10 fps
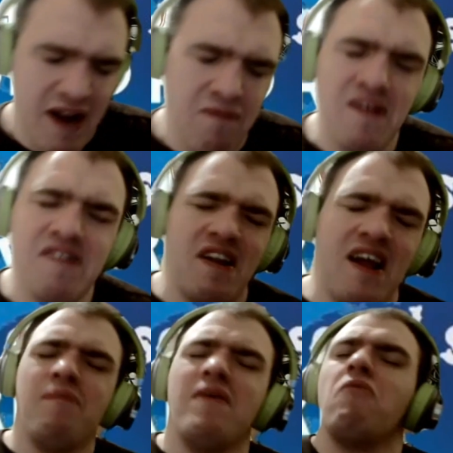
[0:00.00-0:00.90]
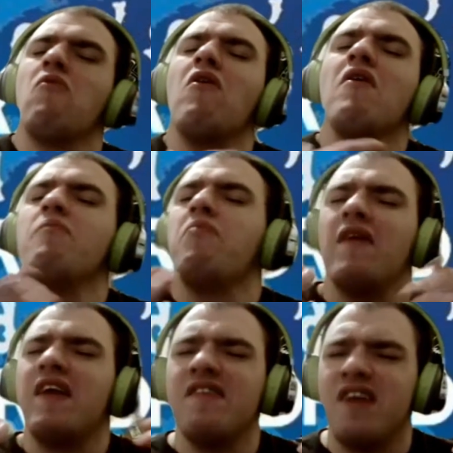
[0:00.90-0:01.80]
And listen, I've been wrong
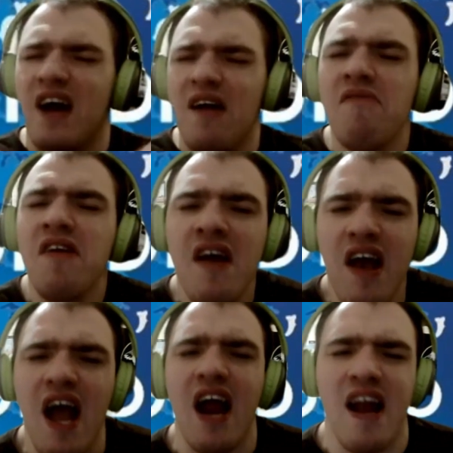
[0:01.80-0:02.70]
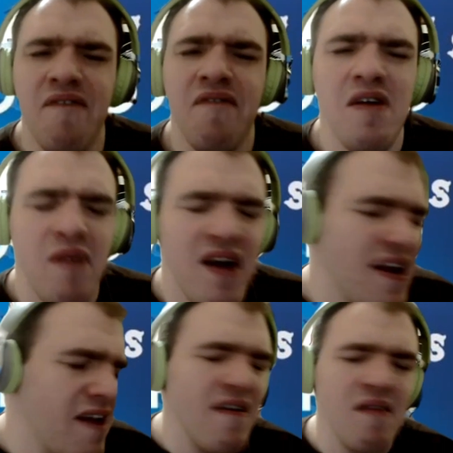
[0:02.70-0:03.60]
plenty of times, and I've come on
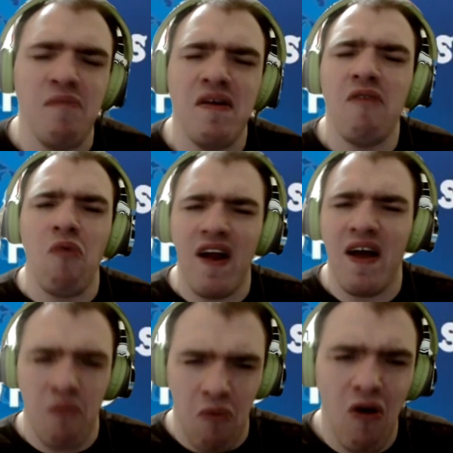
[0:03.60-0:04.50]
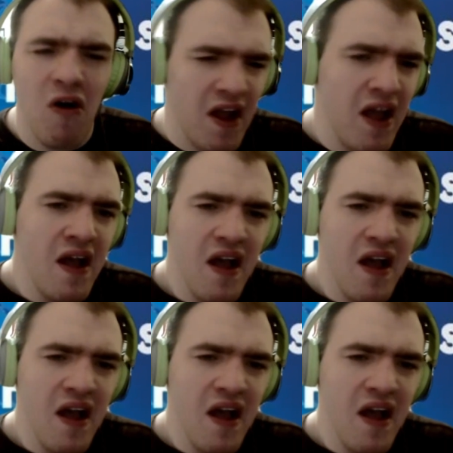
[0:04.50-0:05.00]
here and admitted when I'm wrong.